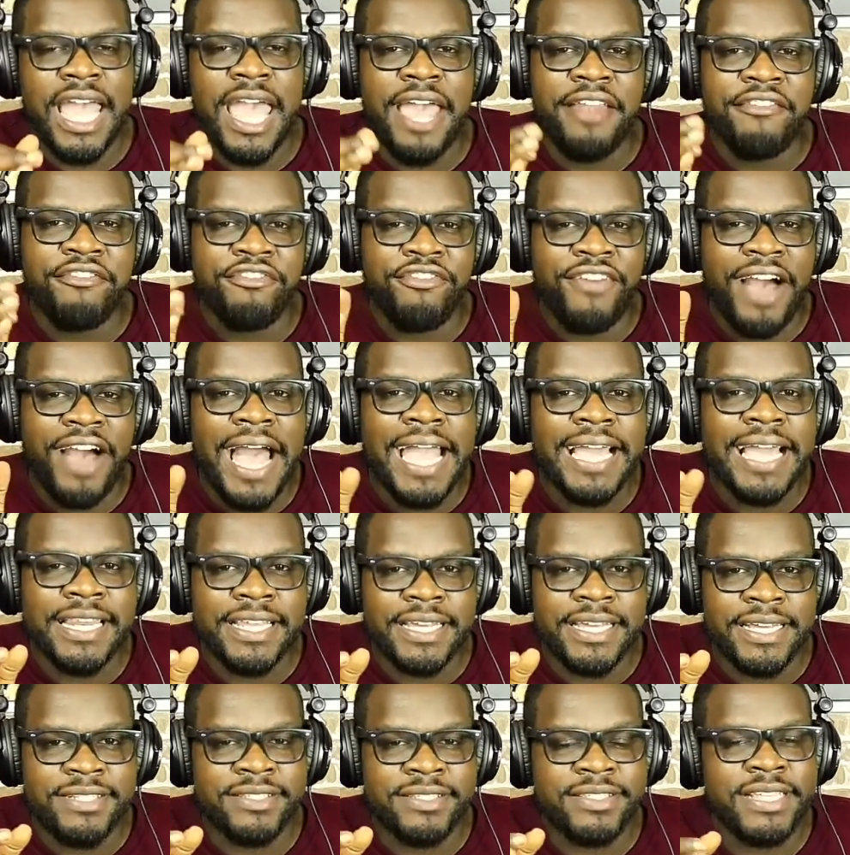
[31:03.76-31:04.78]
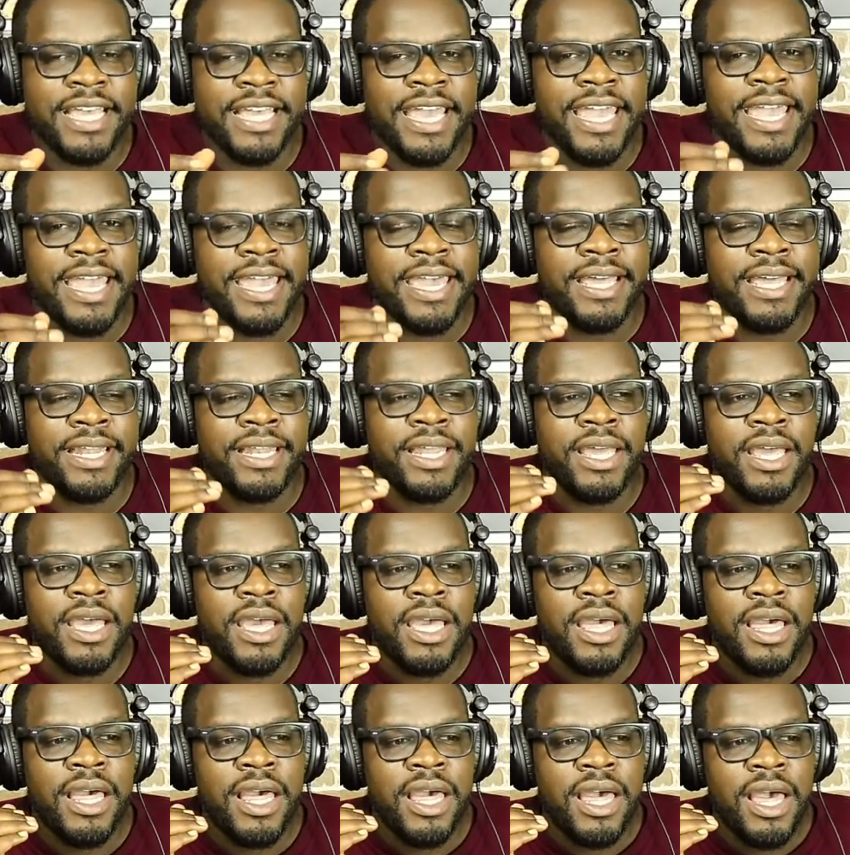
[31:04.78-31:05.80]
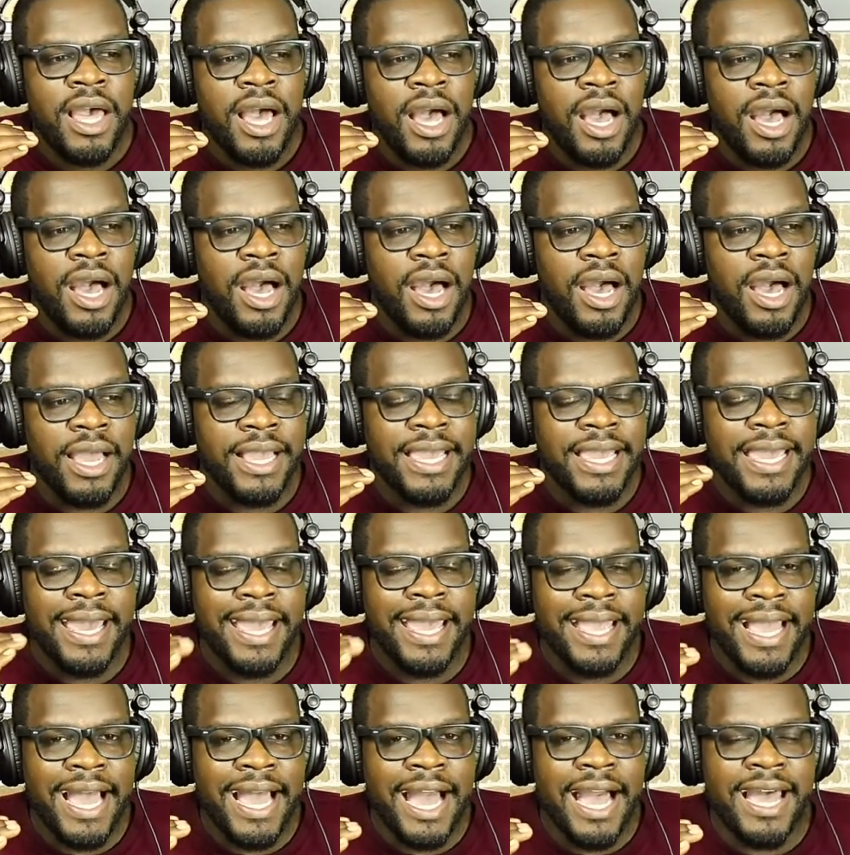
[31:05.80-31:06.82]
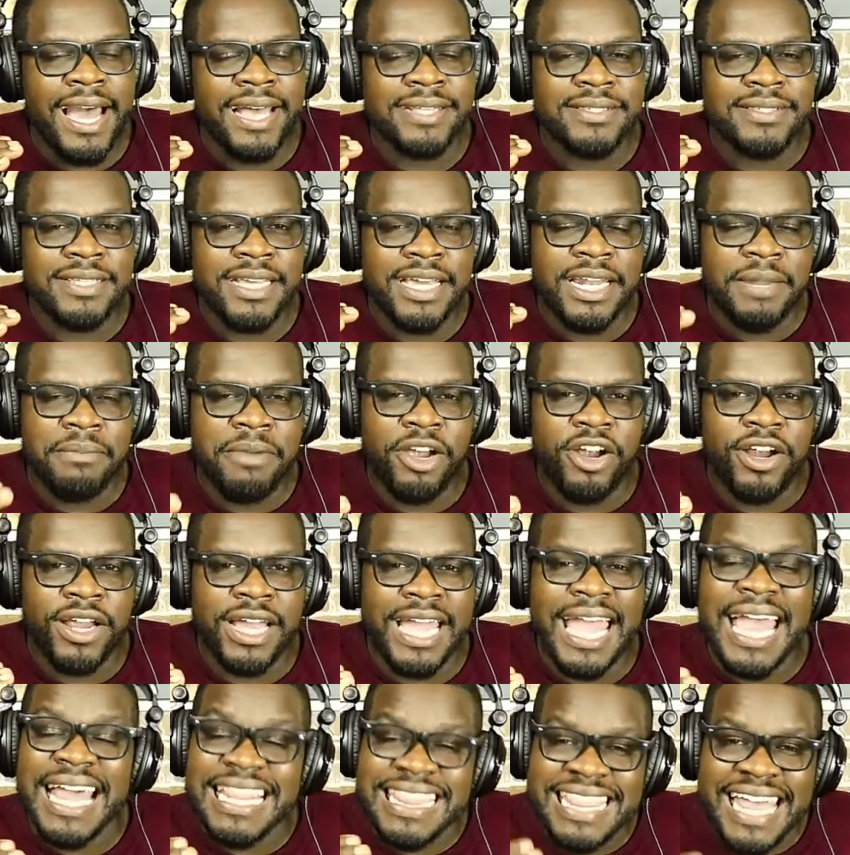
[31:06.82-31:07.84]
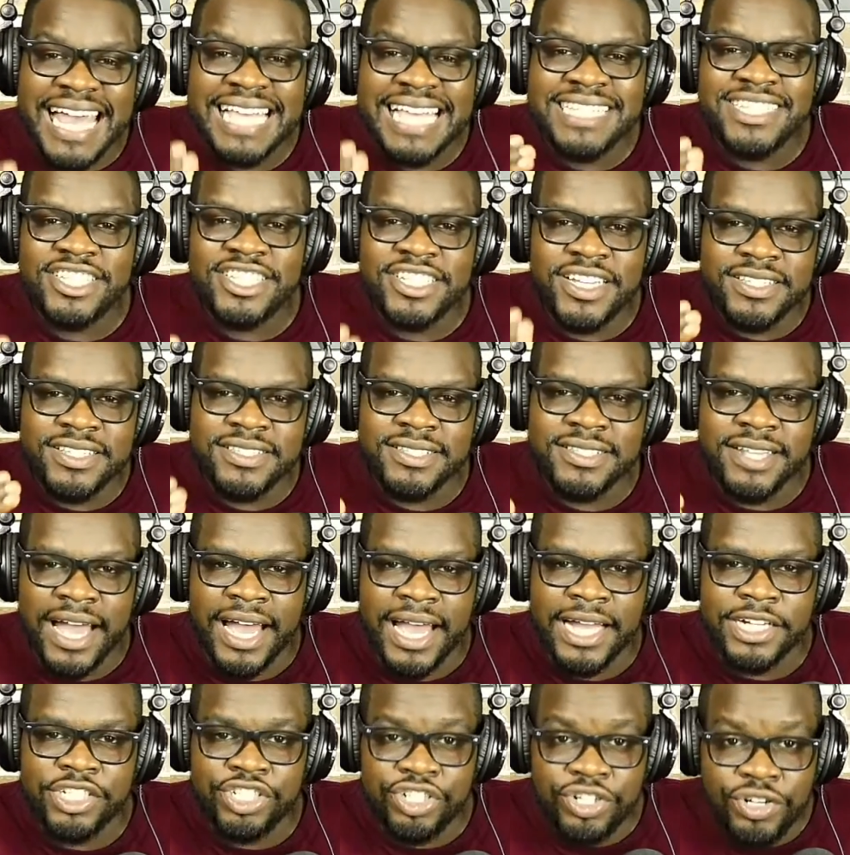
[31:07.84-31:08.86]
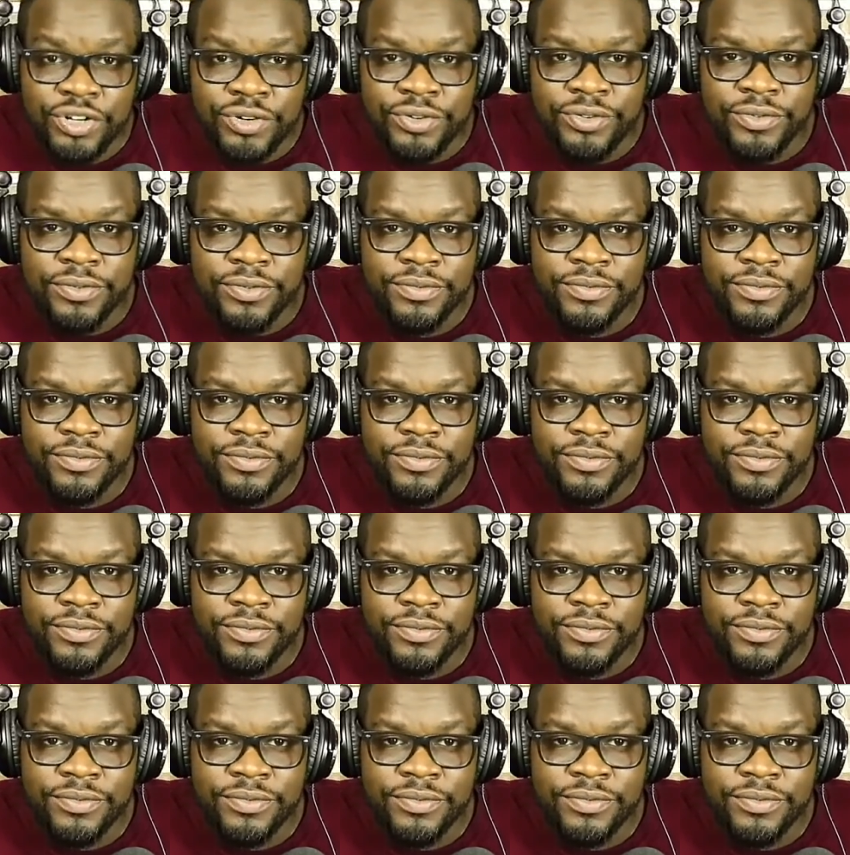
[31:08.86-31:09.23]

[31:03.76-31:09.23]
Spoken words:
and violence and chaos in America. And that's just not true.